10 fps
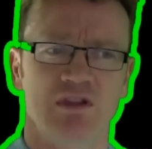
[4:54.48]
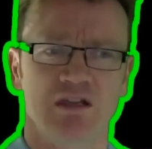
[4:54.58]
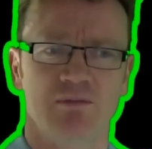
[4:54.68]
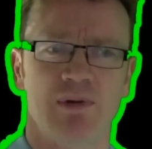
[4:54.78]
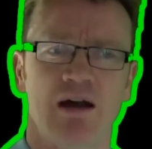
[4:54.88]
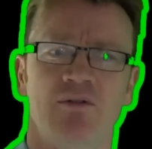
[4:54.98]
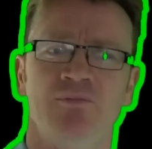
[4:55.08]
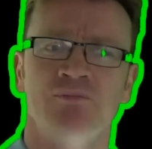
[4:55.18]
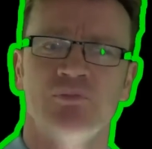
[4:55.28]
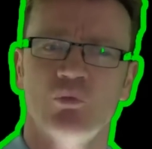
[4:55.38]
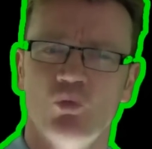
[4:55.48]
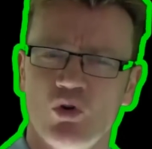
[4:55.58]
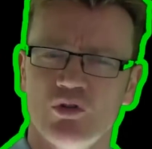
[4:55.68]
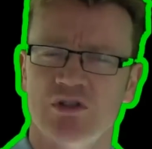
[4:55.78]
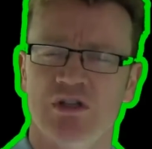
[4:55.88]
Think about
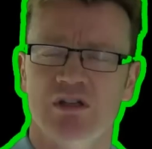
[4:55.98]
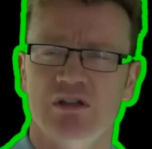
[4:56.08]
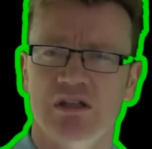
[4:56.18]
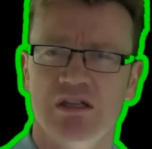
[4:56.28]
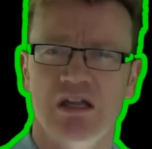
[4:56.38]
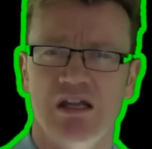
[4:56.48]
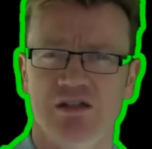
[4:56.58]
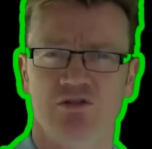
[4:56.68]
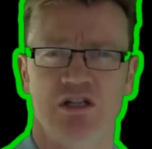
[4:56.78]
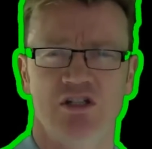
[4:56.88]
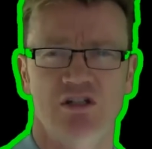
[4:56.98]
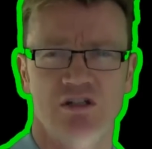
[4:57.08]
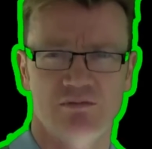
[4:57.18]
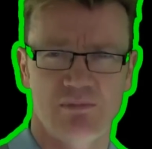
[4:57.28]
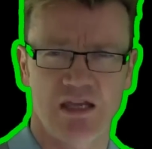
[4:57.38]
what the alliteration
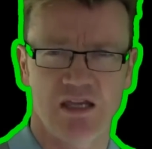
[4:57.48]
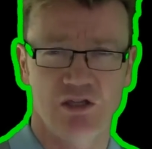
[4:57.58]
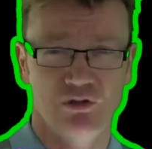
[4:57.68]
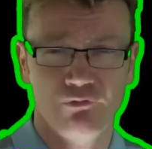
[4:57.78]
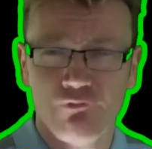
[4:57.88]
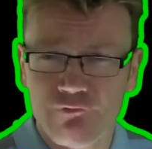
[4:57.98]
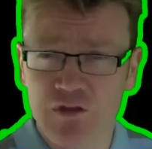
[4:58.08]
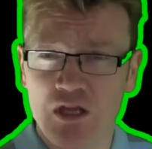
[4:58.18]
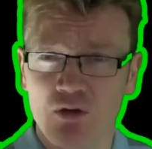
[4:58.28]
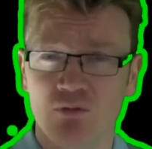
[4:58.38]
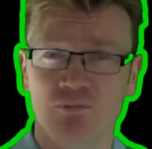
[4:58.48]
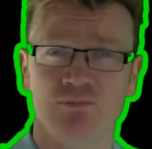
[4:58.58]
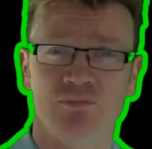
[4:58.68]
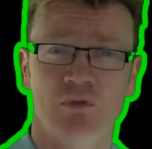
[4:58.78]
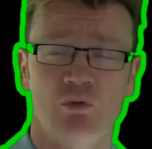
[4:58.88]
is making you feel,
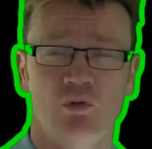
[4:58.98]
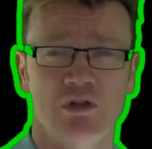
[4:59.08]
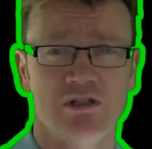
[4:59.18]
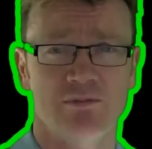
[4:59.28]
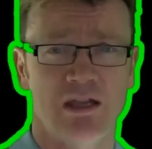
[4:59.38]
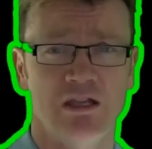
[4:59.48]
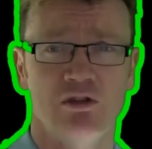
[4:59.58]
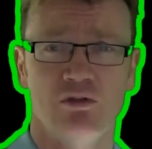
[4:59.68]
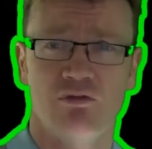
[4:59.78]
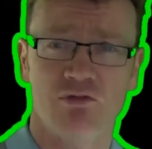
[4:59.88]
what it's making you